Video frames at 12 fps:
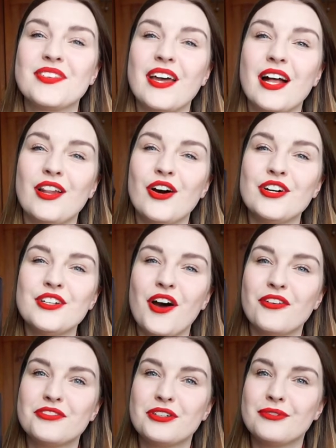the Lord
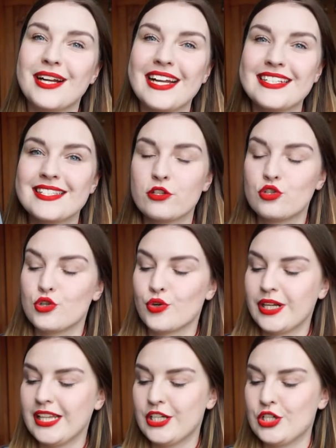of the Rings
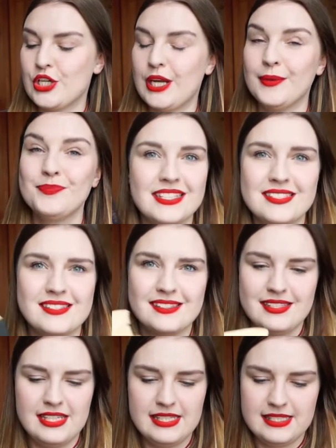trilogy. It's
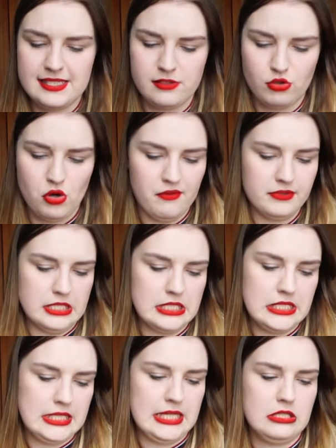these
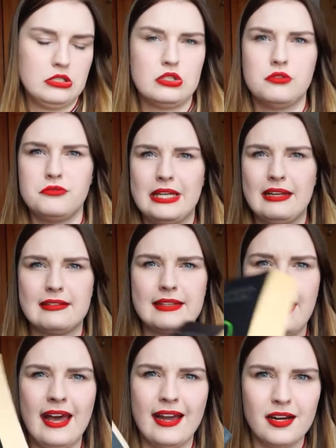covers. I don't know if you guys
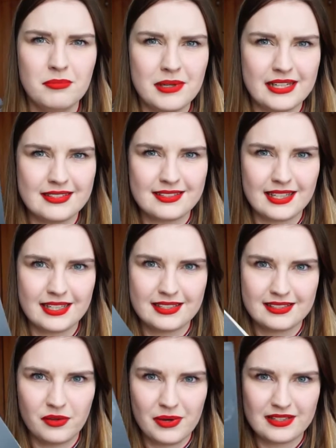care, but it's like
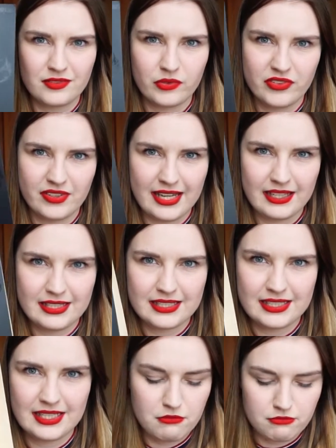the ones with like
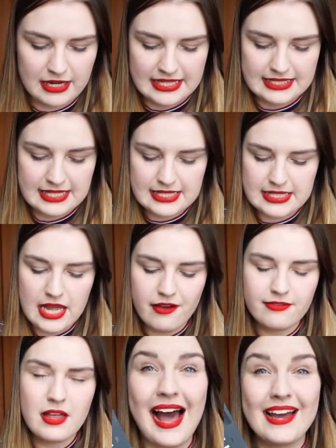the rings and
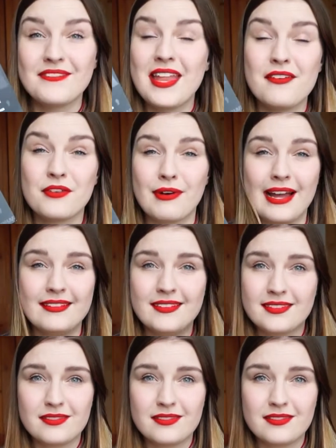stuff. I've never read